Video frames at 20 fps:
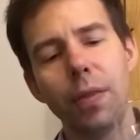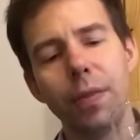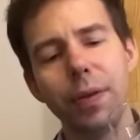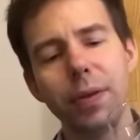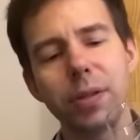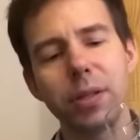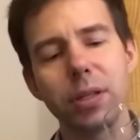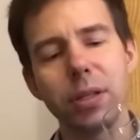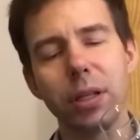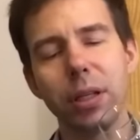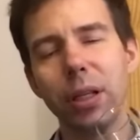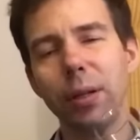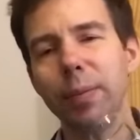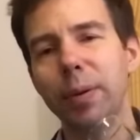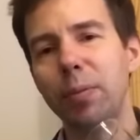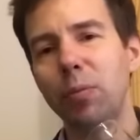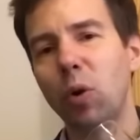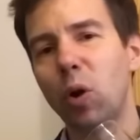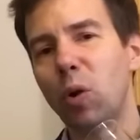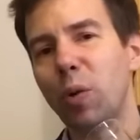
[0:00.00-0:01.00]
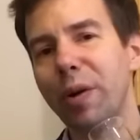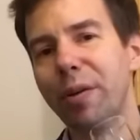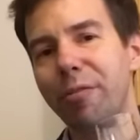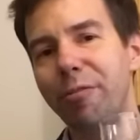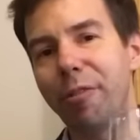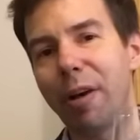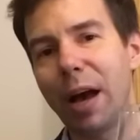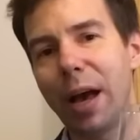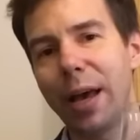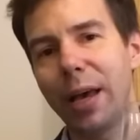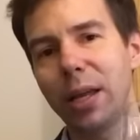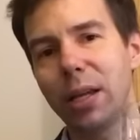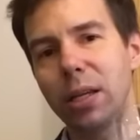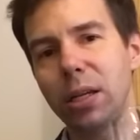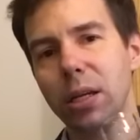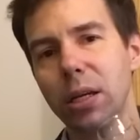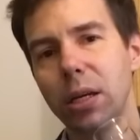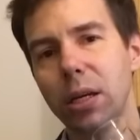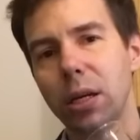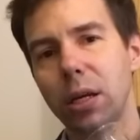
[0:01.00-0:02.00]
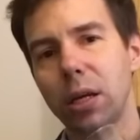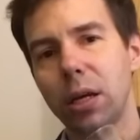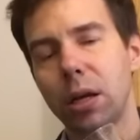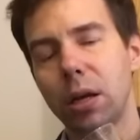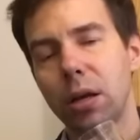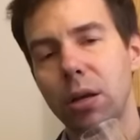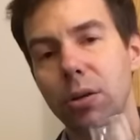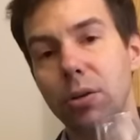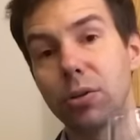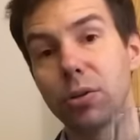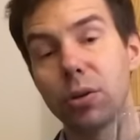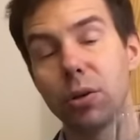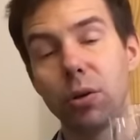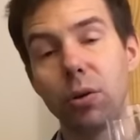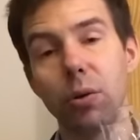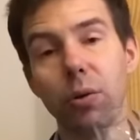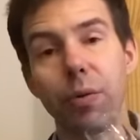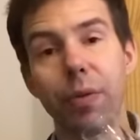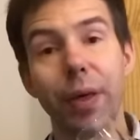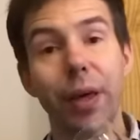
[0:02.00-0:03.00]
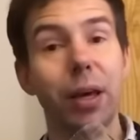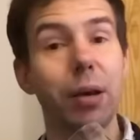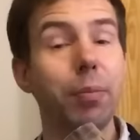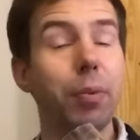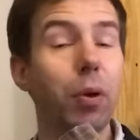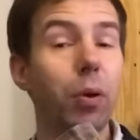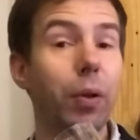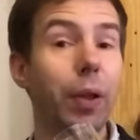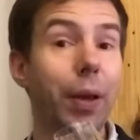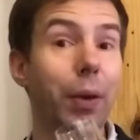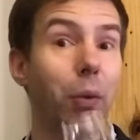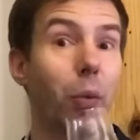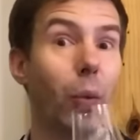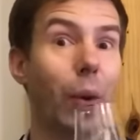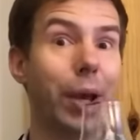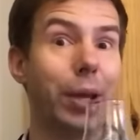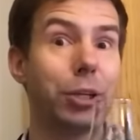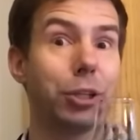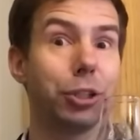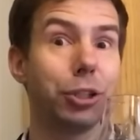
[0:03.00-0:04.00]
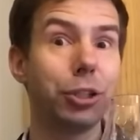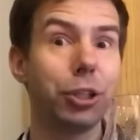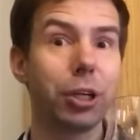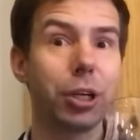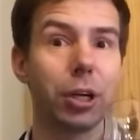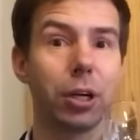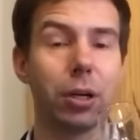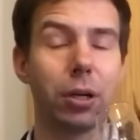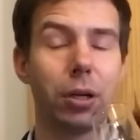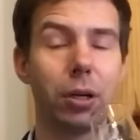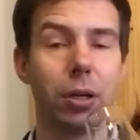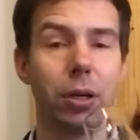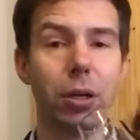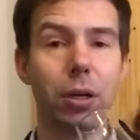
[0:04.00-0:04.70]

This is a little bit more refined, so think about like white sugar,